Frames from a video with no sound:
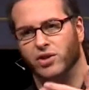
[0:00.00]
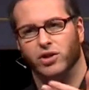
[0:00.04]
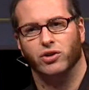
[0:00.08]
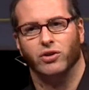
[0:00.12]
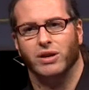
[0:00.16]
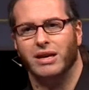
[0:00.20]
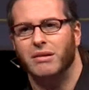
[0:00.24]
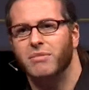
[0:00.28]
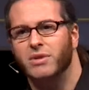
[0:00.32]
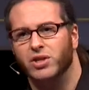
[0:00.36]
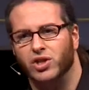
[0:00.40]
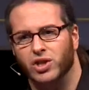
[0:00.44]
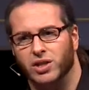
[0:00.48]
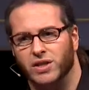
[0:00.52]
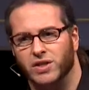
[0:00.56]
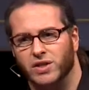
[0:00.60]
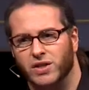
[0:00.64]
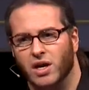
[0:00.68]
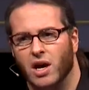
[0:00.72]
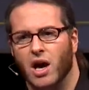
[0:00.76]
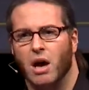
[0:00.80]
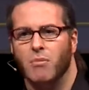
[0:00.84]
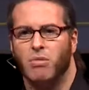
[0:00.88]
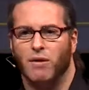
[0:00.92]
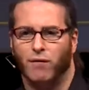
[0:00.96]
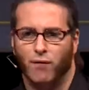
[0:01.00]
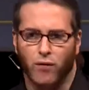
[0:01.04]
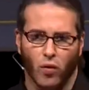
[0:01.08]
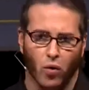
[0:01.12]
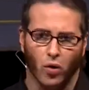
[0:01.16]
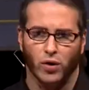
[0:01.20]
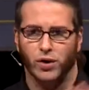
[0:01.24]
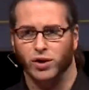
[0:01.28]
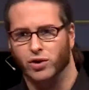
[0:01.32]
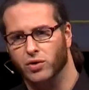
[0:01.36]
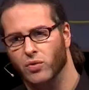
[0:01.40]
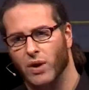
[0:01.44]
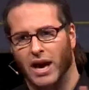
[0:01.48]
to your images
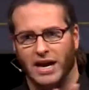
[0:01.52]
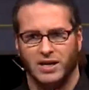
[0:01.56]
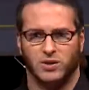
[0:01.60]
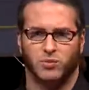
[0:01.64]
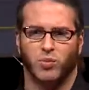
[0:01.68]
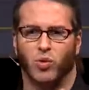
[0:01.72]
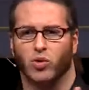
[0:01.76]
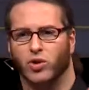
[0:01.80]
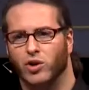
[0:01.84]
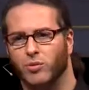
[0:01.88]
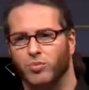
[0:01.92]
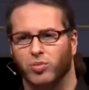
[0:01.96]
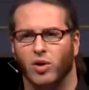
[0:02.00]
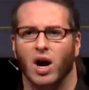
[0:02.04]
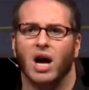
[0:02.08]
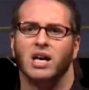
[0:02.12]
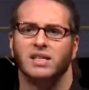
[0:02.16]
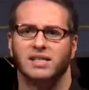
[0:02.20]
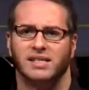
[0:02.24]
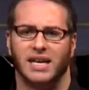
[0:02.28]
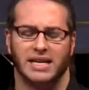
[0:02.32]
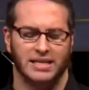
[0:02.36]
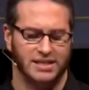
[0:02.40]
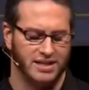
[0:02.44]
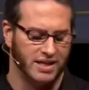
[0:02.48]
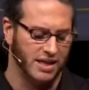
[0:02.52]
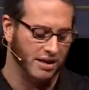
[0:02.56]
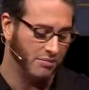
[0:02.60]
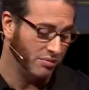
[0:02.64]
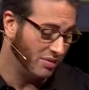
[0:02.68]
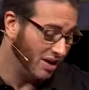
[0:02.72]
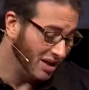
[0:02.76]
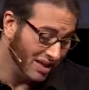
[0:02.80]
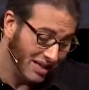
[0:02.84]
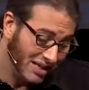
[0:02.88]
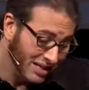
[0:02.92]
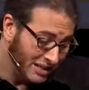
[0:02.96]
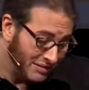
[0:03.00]
before you export or process them.
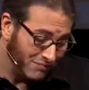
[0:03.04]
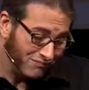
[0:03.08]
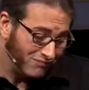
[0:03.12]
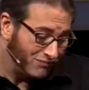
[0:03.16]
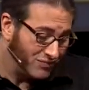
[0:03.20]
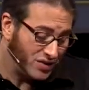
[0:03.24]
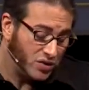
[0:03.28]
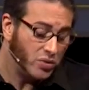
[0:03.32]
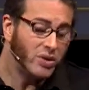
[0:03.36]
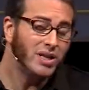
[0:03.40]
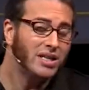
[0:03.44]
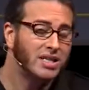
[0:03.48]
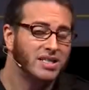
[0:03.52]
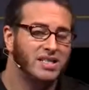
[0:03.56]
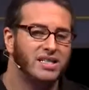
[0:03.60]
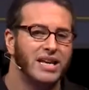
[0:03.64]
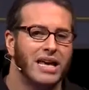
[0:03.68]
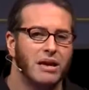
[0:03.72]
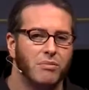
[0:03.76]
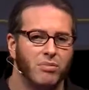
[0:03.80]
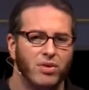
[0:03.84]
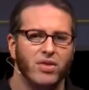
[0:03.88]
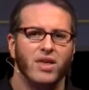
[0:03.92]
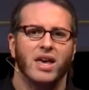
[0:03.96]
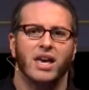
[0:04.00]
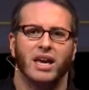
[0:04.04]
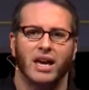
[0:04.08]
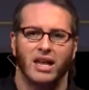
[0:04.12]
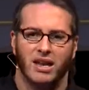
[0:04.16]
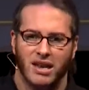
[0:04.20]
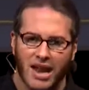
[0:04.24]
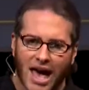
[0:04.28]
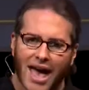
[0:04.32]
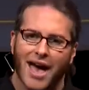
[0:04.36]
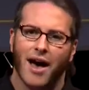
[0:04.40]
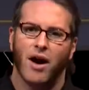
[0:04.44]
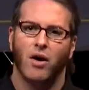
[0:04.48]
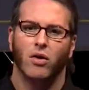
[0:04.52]
It's really the same thing, and
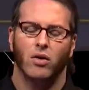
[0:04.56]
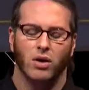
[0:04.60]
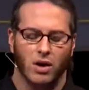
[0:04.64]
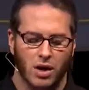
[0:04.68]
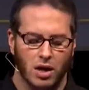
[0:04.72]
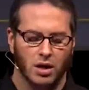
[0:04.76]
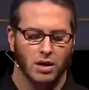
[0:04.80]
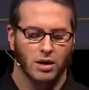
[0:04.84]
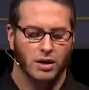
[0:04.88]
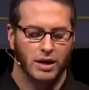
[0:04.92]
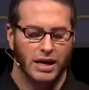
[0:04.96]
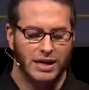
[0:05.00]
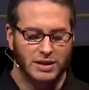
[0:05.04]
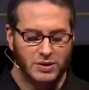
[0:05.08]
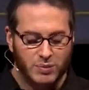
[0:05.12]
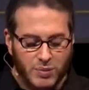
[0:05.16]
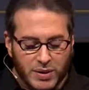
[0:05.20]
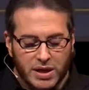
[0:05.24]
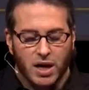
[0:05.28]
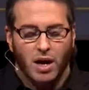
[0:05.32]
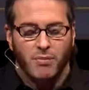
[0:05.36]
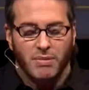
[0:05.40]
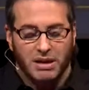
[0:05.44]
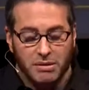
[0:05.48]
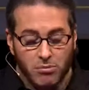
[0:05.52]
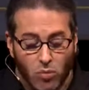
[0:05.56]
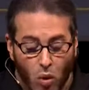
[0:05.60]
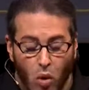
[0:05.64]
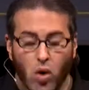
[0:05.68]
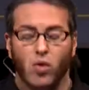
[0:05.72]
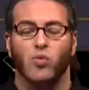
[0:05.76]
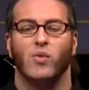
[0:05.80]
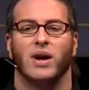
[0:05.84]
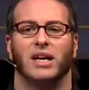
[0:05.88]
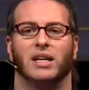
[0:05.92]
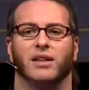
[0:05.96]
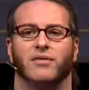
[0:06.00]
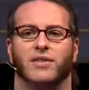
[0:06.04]
now it's becoming more
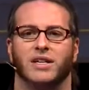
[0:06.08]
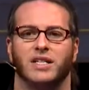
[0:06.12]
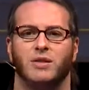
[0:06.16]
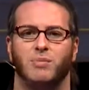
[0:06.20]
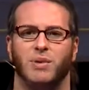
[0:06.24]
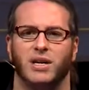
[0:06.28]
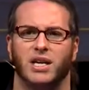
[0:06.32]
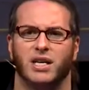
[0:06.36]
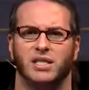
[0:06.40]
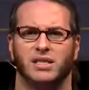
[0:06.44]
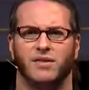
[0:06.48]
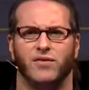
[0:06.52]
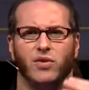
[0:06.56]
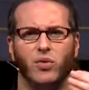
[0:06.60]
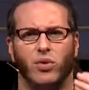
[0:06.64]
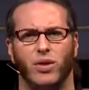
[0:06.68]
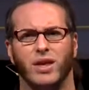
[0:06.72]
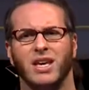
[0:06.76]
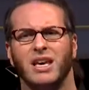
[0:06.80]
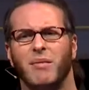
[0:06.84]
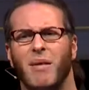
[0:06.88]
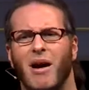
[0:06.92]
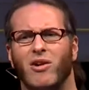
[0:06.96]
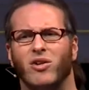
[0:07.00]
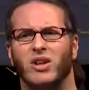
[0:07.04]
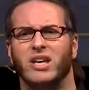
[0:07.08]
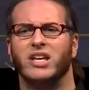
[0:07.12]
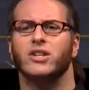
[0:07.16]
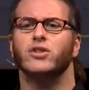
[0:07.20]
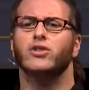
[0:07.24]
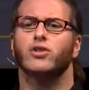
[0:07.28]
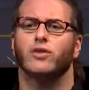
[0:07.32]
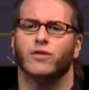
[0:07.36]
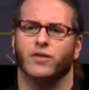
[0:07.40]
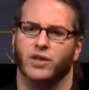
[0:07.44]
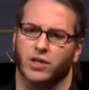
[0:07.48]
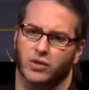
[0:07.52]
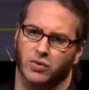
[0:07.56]
relevant because if you think about
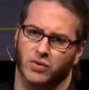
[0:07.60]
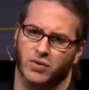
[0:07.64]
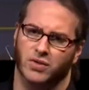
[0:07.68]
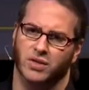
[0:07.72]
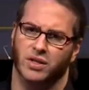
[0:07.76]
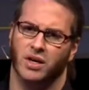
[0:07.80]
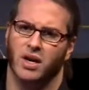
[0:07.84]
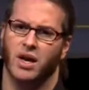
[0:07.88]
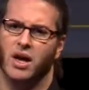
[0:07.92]
interviews,